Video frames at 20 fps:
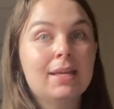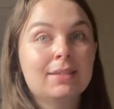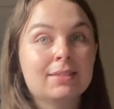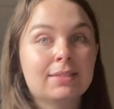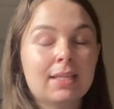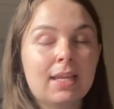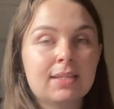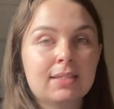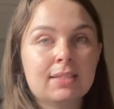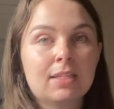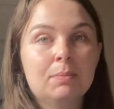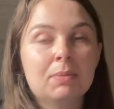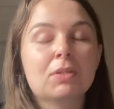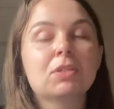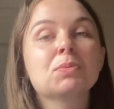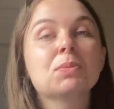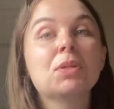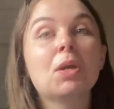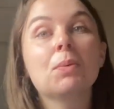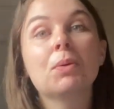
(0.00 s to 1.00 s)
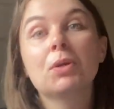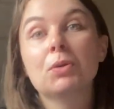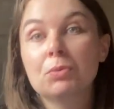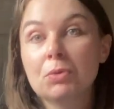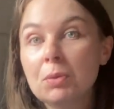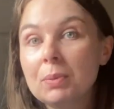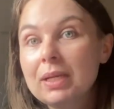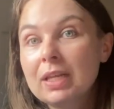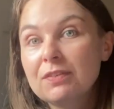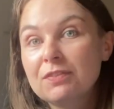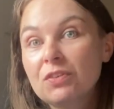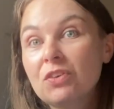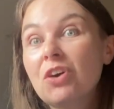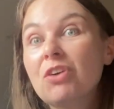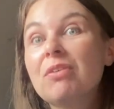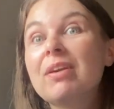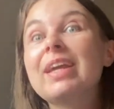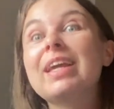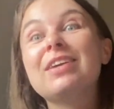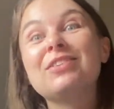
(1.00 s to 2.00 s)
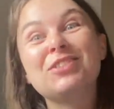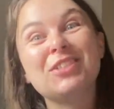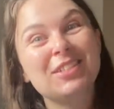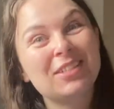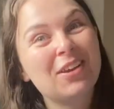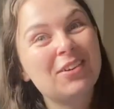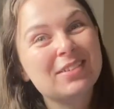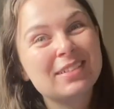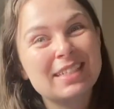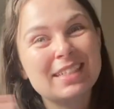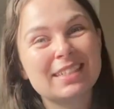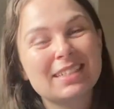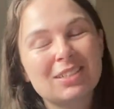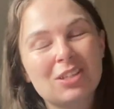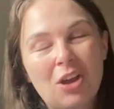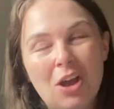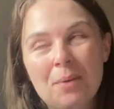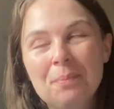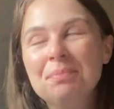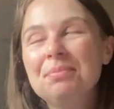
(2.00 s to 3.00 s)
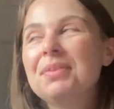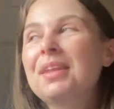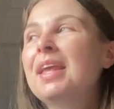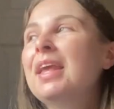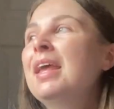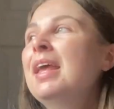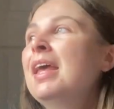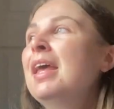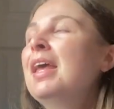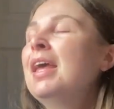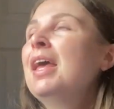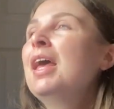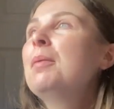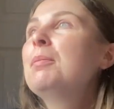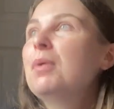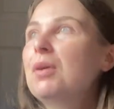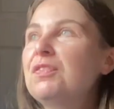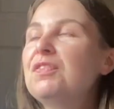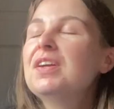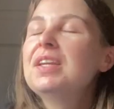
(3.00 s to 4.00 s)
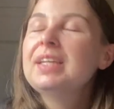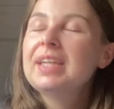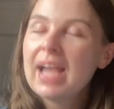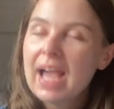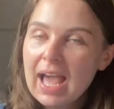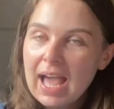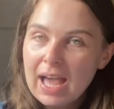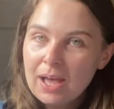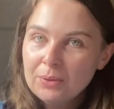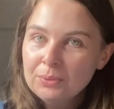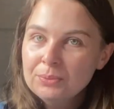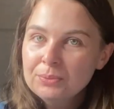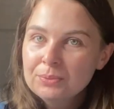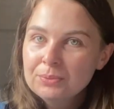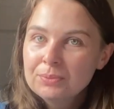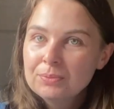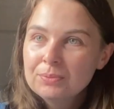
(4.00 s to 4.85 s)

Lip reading: as Santa because we don't want to ruin it for her if she knows it's Tom. But for now,